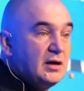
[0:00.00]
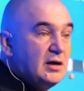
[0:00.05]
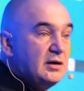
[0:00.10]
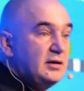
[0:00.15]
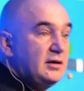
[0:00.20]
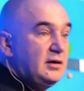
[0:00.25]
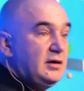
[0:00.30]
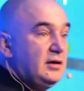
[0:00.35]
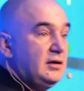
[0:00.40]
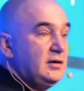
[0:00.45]
uh,
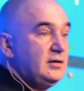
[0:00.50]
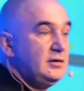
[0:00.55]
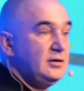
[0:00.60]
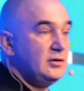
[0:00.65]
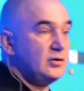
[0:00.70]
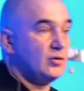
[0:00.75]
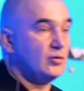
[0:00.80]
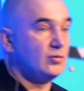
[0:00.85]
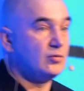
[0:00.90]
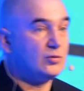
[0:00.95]

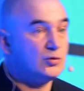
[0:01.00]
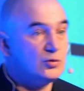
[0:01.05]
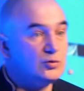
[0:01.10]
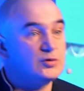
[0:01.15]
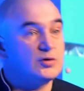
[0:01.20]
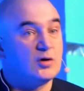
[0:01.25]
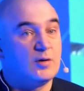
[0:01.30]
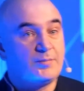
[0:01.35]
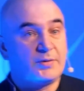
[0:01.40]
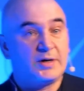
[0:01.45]
you know,
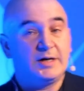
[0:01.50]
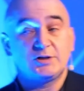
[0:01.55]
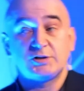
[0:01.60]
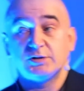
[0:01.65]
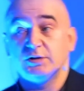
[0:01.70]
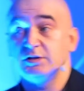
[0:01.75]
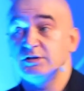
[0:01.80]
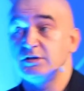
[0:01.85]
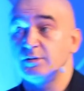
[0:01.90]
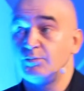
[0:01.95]
good
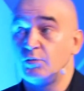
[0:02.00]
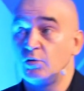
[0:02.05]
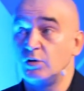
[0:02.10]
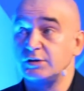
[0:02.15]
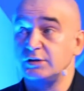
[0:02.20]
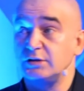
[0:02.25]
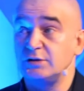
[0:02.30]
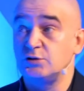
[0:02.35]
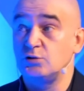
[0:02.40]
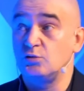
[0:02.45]
cooperation and
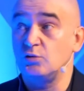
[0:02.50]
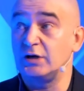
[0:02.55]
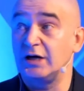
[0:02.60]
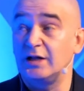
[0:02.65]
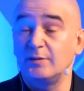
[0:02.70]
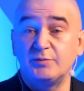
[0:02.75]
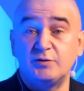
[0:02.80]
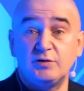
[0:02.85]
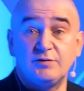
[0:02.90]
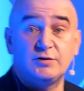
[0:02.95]
support, is to
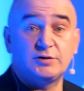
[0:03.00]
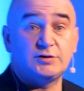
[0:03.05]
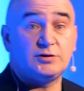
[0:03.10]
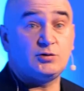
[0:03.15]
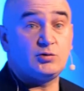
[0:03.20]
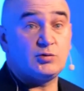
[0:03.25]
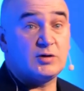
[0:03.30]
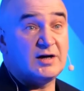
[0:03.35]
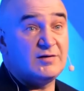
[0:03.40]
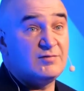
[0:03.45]
help
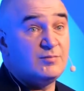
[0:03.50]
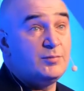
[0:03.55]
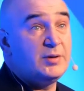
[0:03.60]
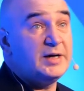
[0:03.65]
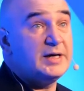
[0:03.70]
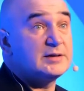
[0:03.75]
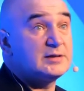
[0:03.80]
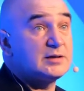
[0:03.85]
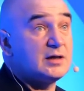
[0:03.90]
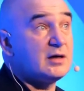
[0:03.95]
university to have
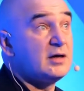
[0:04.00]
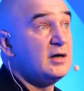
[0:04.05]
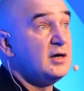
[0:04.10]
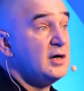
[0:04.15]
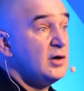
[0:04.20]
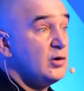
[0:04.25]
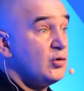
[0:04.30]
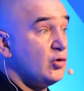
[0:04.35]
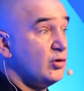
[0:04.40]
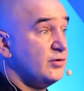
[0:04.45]
better
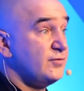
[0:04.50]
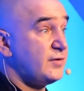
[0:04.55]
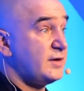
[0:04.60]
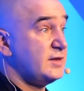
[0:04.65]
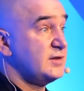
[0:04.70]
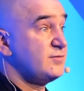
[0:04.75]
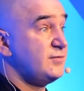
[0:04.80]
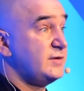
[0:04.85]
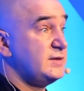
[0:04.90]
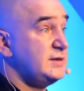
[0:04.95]

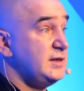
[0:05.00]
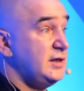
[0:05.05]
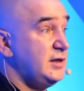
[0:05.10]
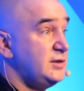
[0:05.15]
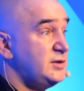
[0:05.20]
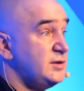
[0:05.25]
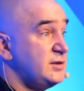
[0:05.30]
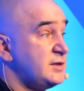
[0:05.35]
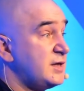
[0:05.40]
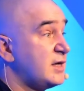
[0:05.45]
conference
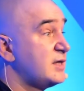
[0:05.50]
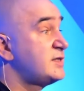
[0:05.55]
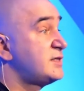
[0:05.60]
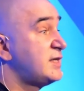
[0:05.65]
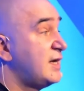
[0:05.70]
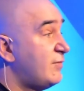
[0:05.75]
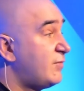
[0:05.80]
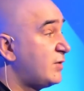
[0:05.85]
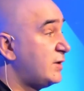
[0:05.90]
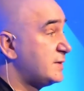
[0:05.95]
facilities. There are
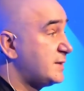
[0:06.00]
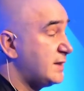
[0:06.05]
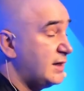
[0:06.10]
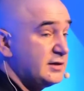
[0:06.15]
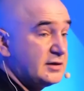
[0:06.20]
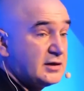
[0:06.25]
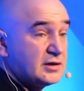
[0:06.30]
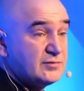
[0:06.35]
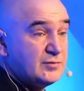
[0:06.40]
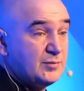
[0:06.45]
several
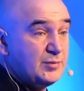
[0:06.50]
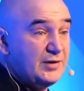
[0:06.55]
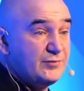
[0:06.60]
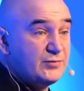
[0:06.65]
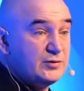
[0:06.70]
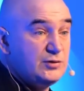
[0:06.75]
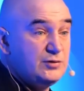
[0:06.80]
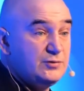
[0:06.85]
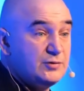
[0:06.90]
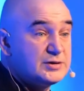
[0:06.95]
centers we
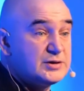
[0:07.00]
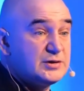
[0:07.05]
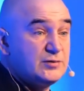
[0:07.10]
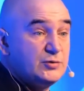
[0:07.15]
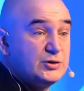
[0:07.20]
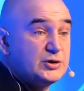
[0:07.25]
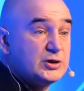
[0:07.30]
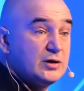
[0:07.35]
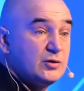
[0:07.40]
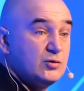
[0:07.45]
believe in university
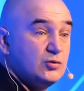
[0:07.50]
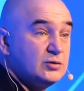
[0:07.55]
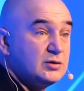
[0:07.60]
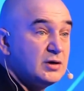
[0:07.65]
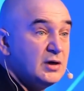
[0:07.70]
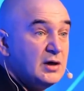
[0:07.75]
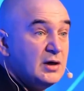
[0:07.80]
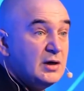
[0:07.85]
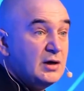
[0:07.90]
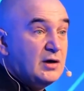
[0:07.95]
which are good.
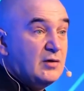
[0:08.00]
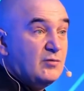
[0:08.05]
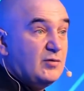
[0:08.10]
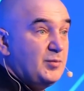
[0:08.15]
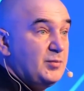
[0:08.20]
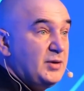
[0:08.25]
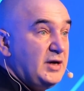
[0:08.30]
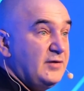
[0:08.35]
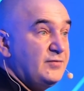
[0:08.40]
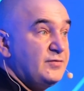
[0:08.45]

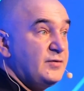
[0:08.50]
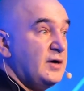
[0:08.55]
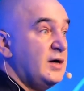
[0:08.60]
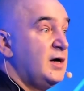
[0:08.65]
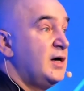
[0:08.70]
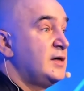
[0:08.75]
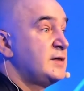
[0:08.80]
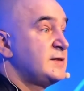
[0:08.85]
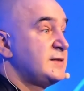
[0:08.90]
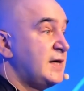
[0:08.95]
We believe
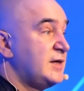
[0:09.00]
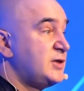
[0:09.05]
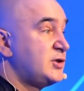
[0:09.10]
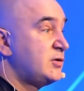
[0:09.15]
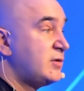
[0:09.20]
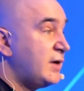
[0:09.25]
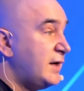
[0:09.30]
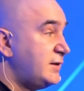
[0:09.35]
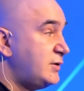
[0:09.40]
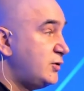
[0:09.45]
uh,
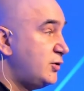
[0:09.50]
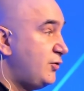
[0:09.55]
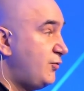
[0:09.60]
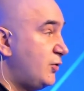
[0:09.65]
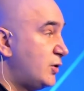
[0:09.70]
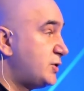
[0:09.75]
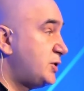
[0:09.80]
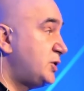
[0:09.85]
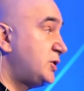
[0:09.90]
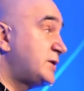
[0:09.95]
such great
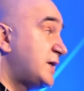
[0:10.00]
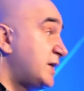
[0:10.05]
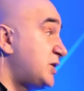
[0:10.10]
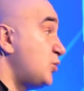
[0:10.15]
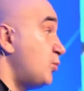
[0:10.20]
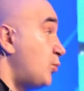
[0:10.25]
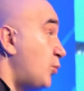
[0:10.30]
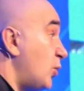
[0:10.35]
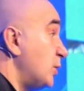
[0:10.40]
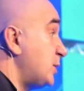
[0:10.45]
university,
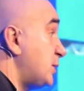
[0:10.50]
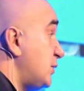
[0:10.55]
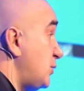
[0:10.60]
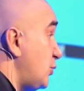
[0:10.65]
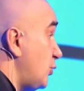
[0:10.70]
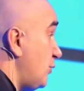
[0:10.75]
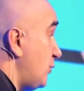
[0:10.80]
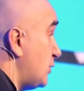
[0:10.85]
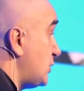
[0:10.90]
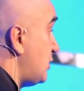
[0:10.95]
such important
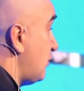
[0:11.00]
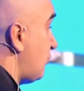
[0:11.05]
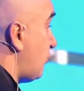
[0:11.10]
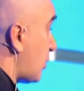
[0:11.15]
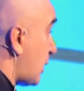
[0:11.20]
university